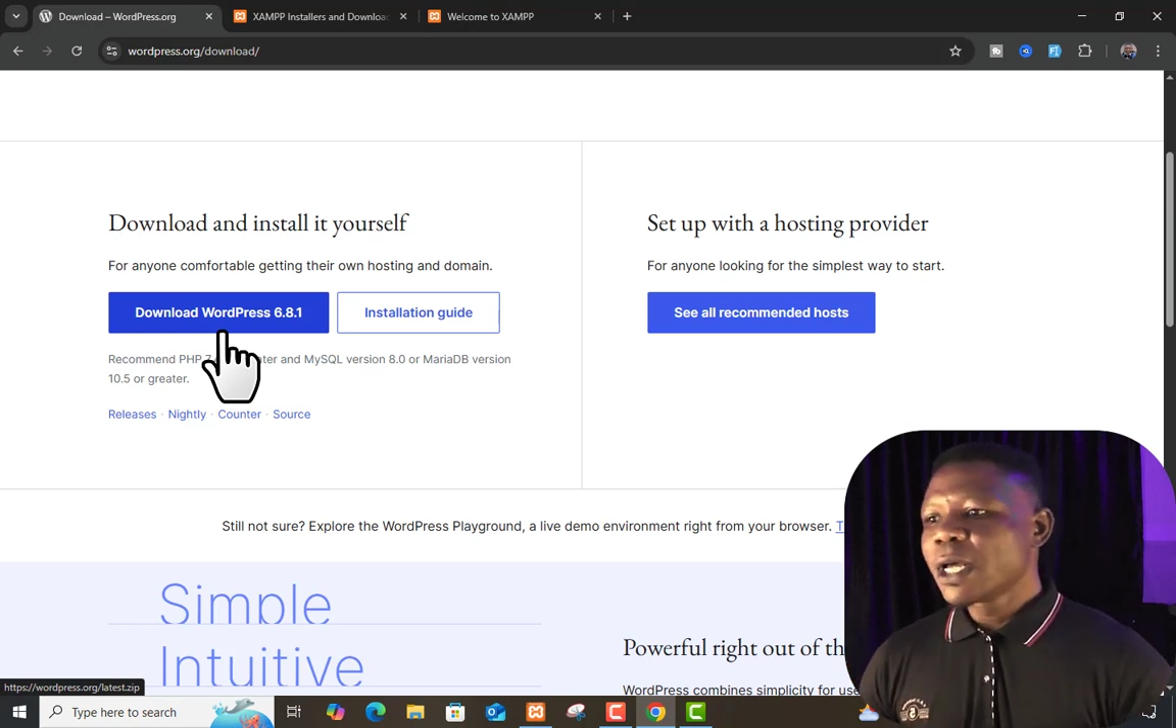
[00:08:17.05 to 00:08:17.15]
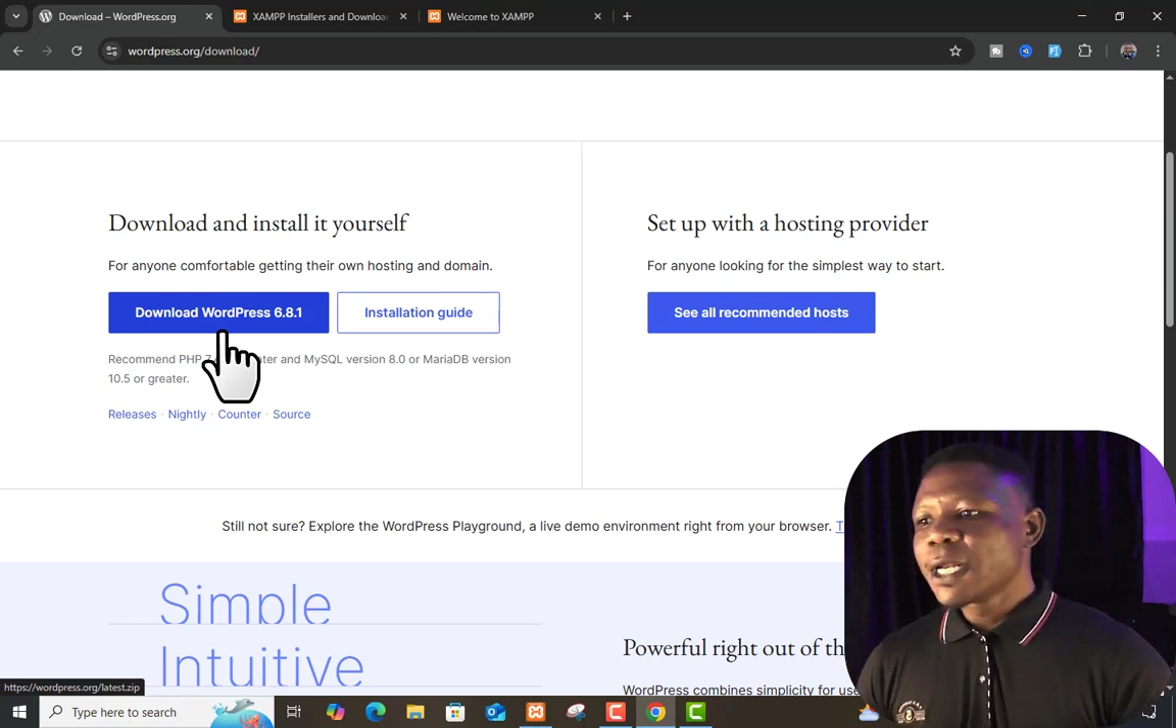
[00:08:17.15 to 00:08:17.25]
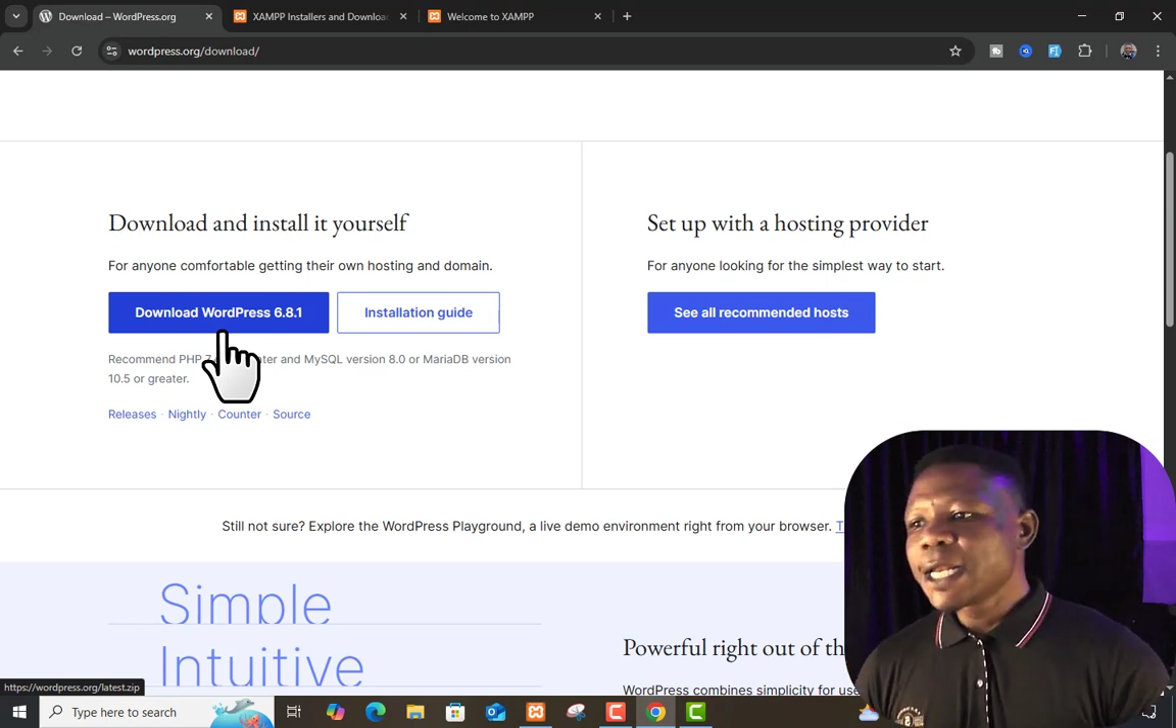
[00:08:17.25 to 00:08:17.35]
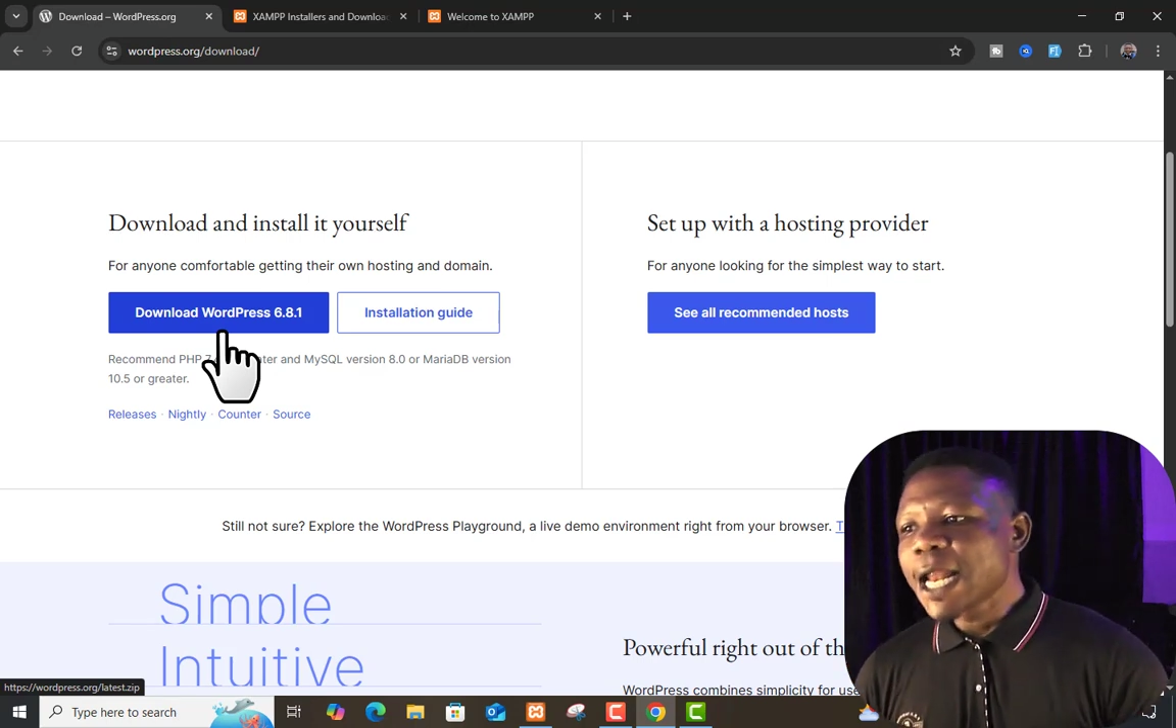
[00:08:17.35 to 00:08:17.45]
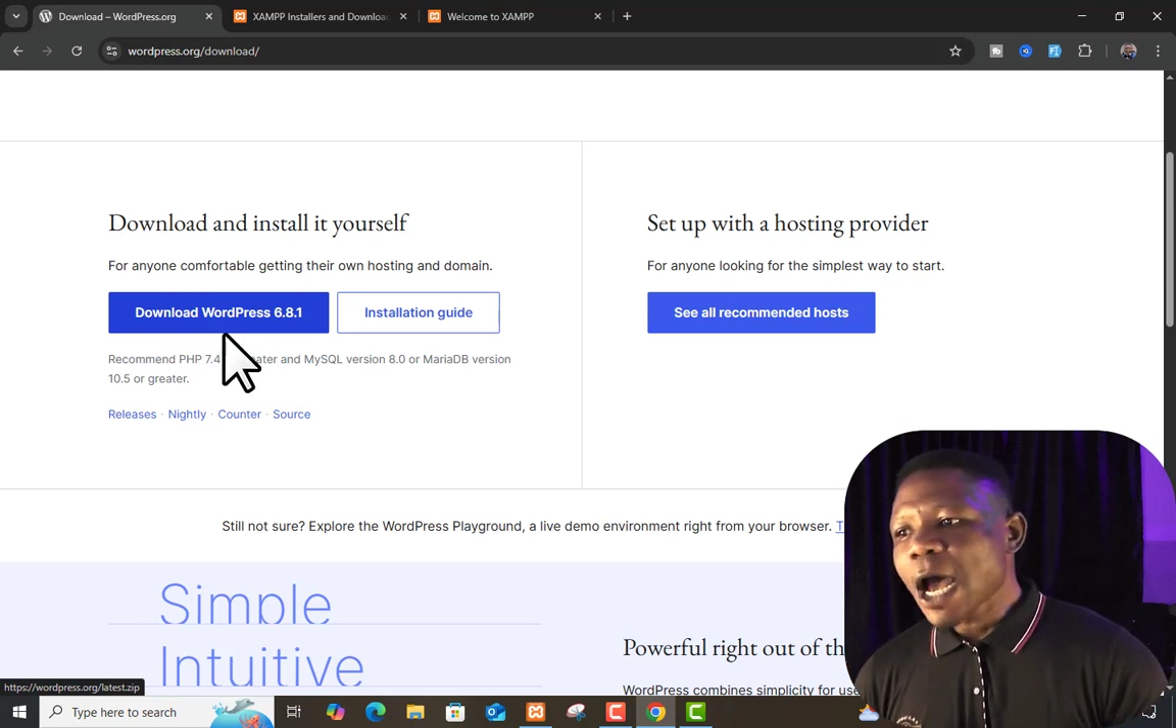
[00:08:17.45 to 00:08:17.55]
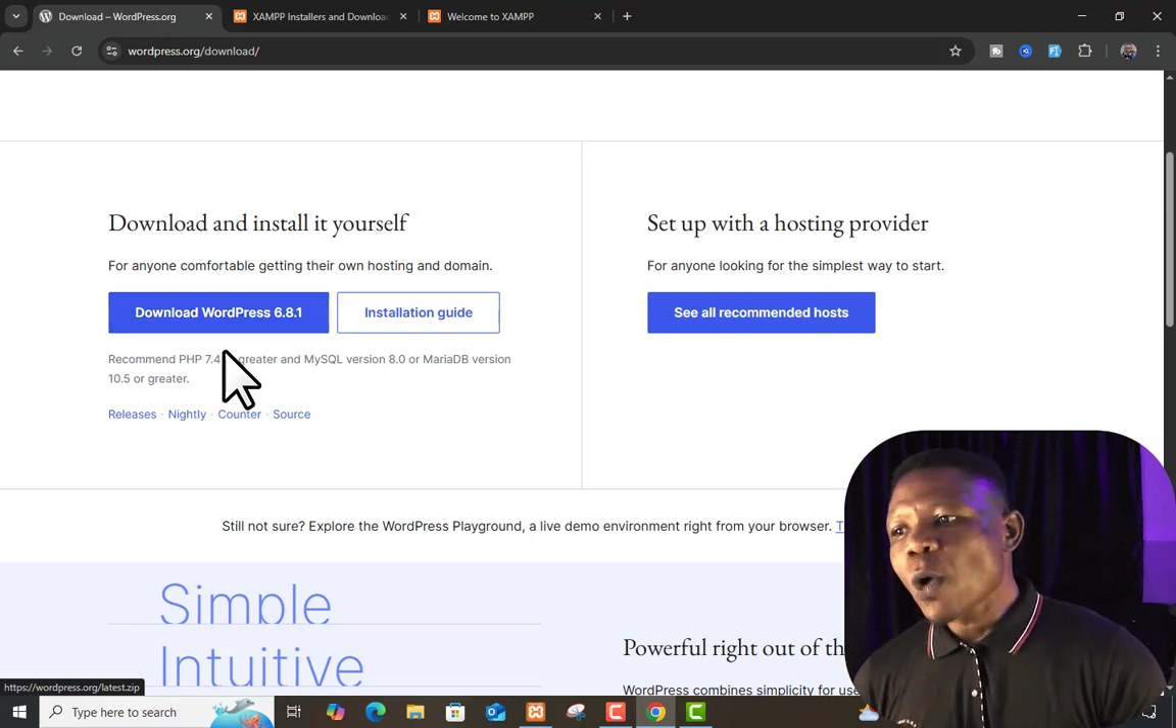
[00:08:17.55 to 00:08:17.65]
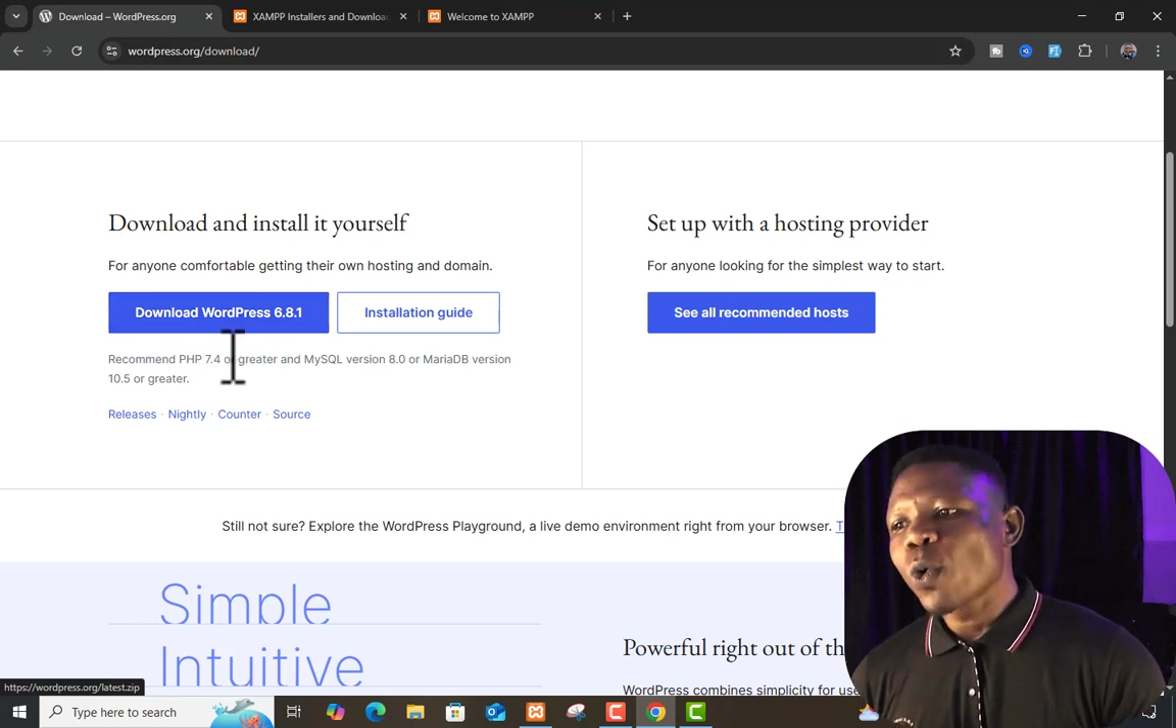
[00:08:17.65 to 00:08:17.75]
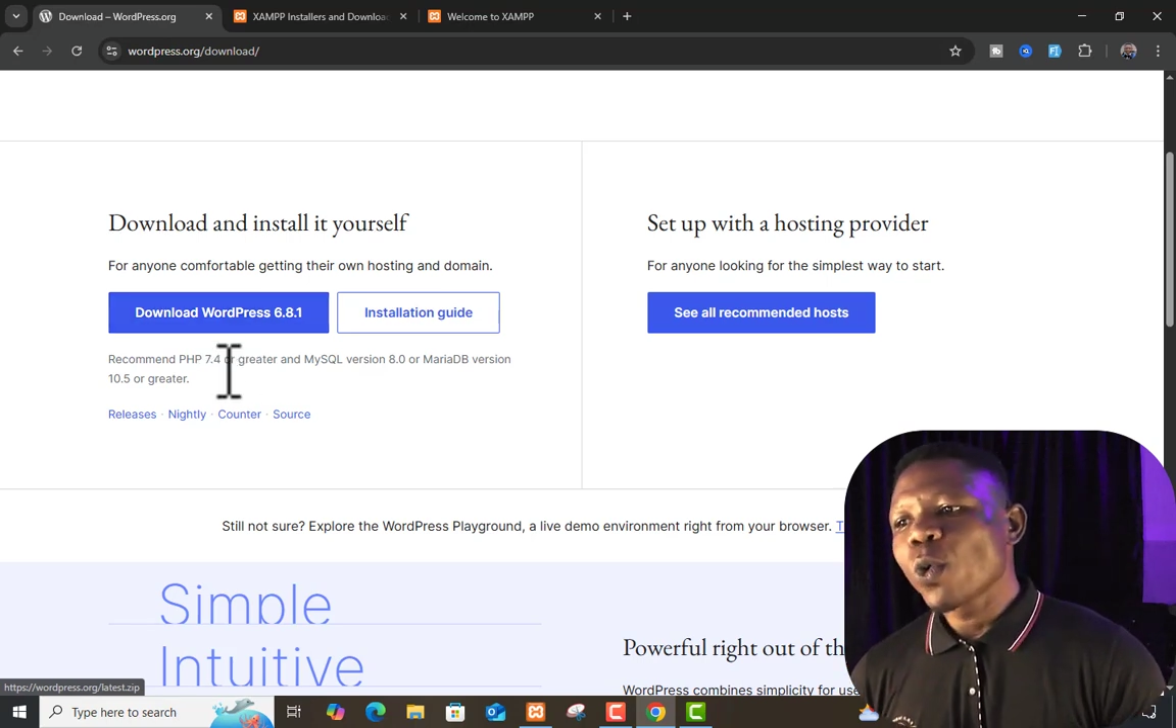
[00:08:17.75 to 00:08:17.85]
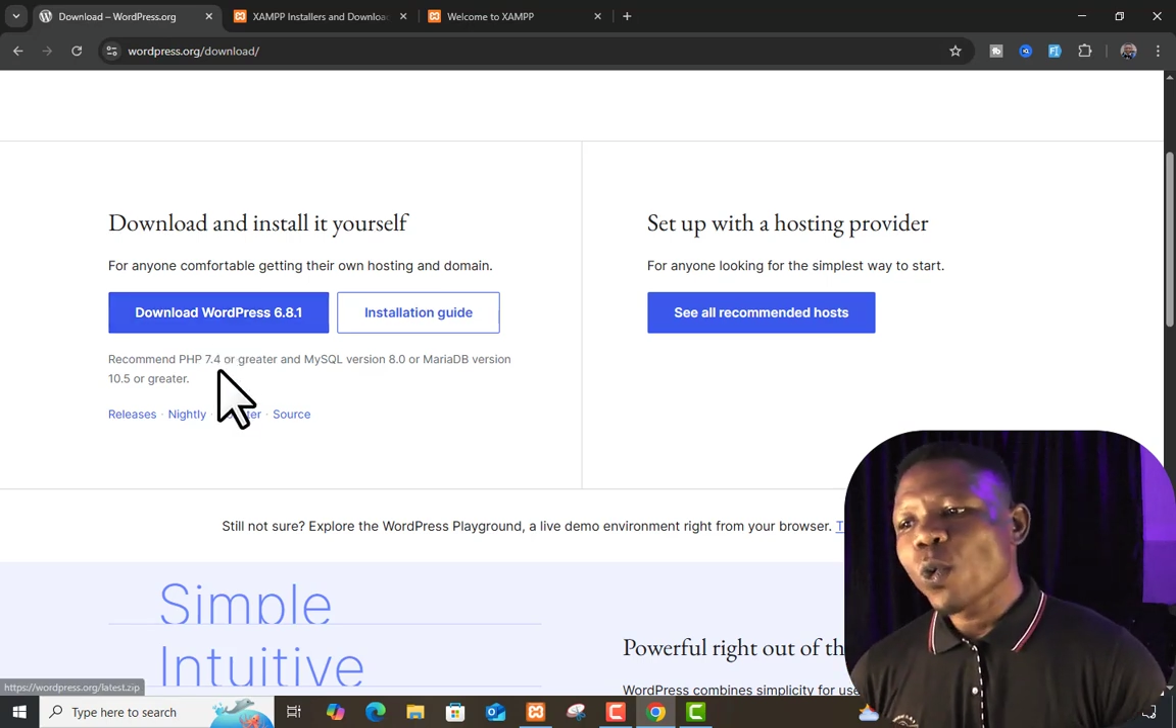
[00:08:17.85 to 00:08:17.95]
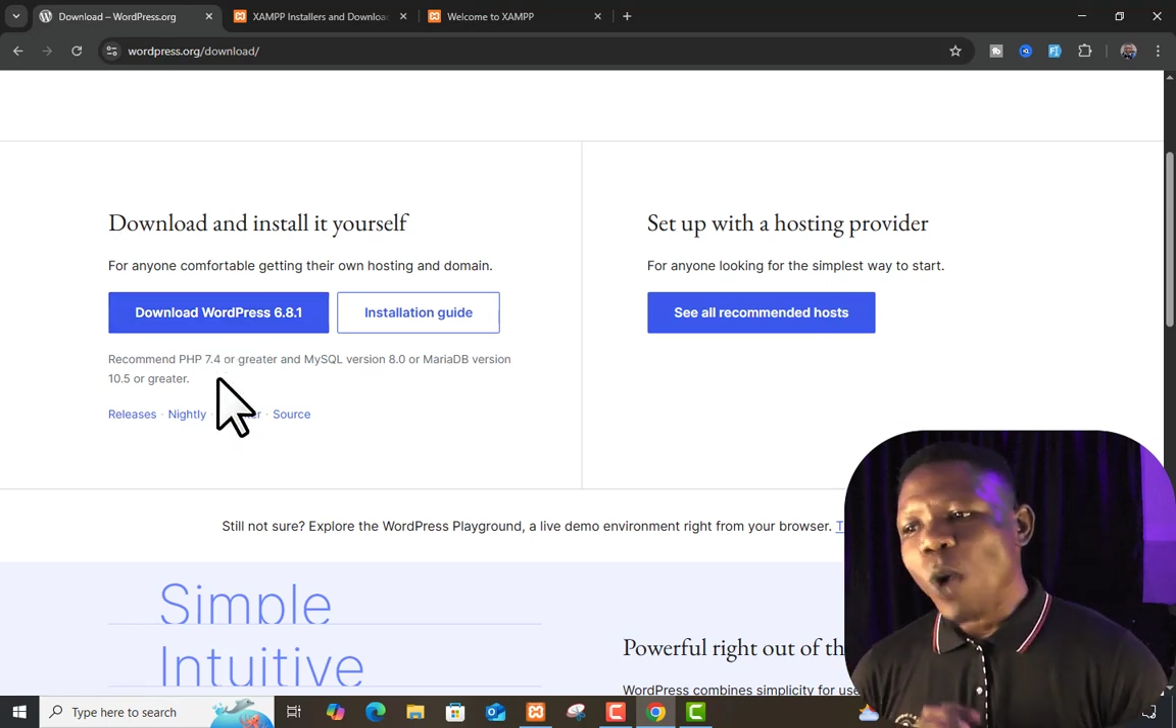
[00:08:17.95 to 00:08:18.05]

Now